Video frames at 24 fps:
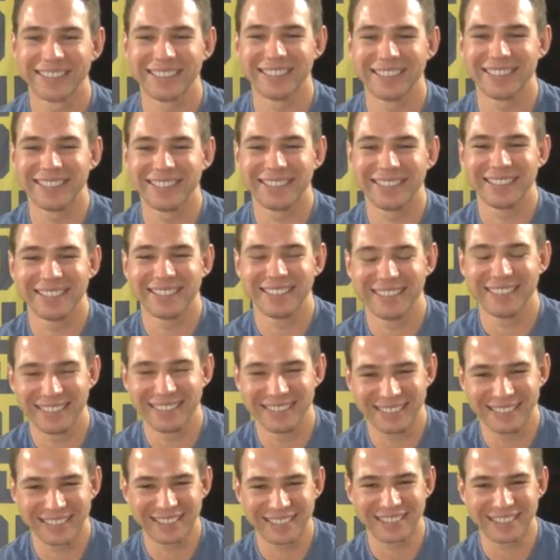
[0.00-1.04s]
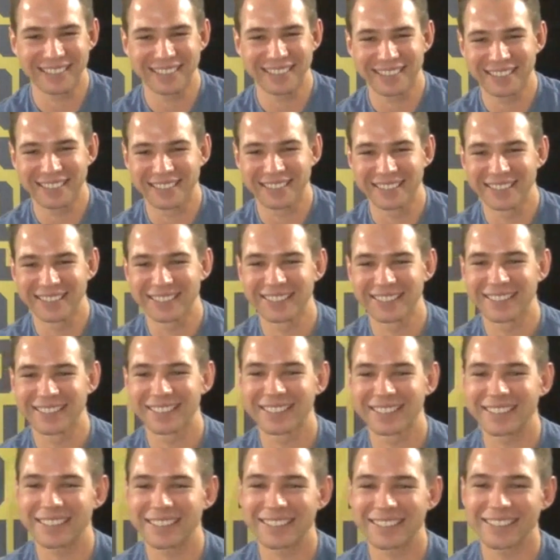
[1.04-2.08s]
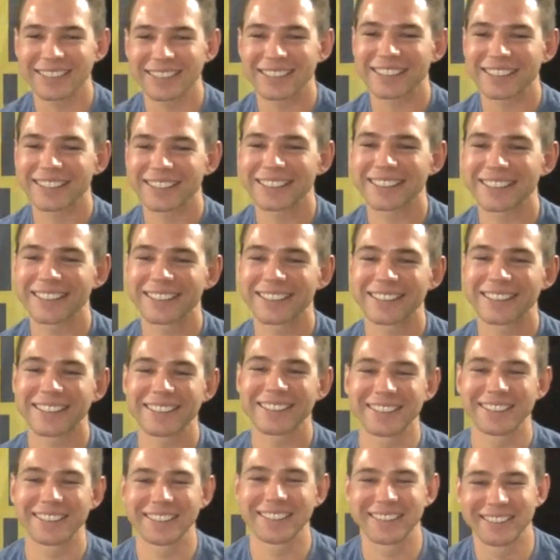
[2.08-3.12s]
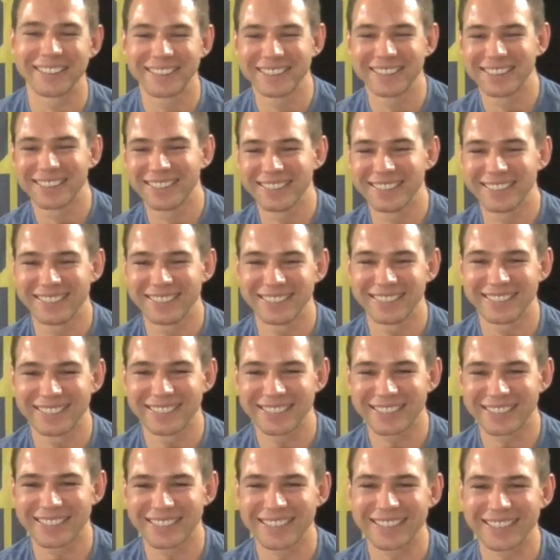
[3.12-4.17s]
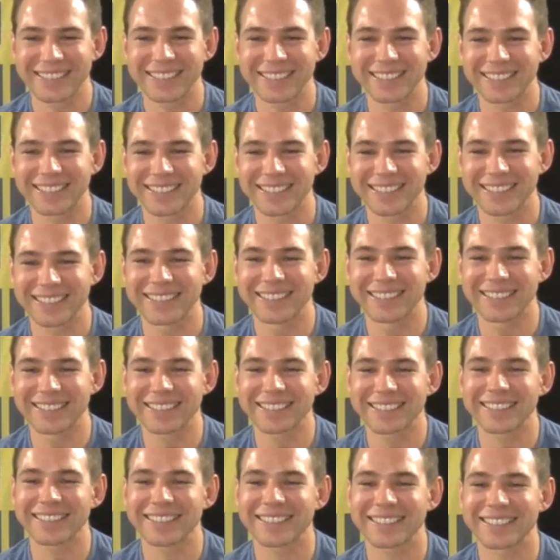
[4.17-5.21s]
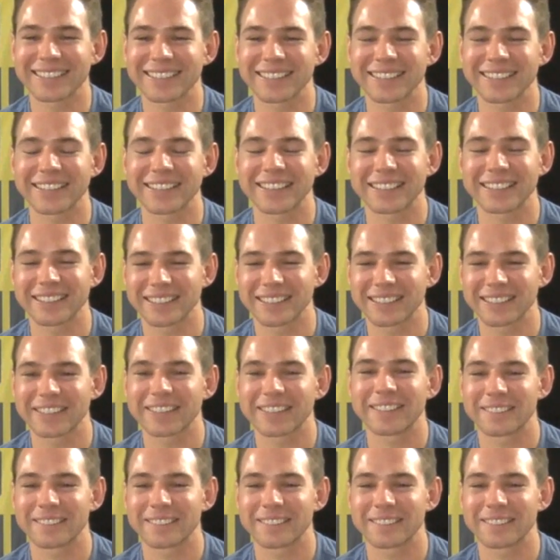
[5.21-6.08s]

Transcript: (not speaking)